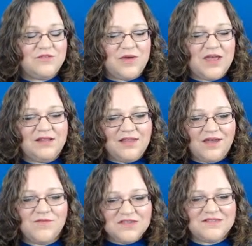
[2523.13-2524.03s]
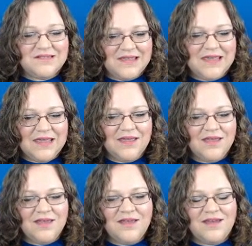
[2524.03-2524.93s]
So I love to see
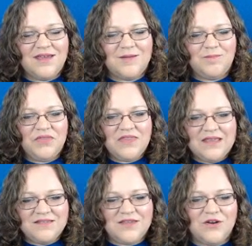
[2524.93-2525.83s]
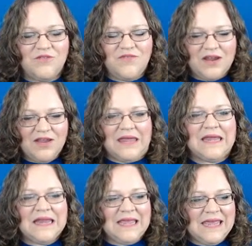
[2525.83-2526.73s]
things that are very
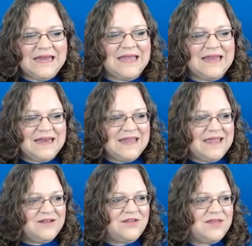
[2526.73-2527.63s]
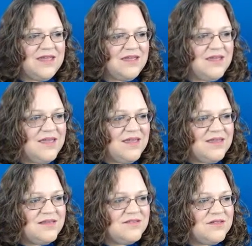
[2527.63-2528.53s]
clean and neat looking.
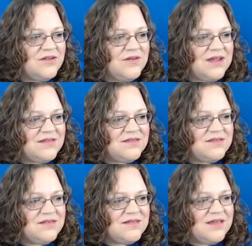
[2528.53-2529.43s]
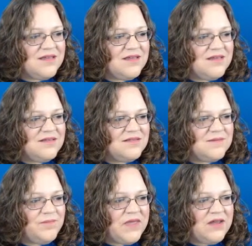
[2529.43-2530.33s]
So Edison says,
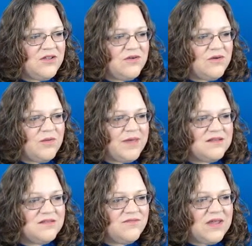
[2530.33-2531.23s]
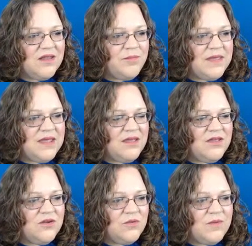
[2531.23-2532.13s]
how do you go about developing
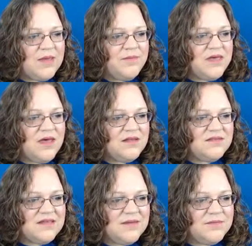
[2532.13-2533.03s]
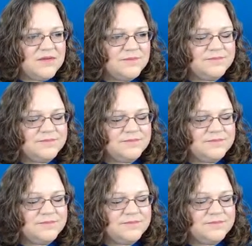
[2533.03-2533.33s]
your web concept?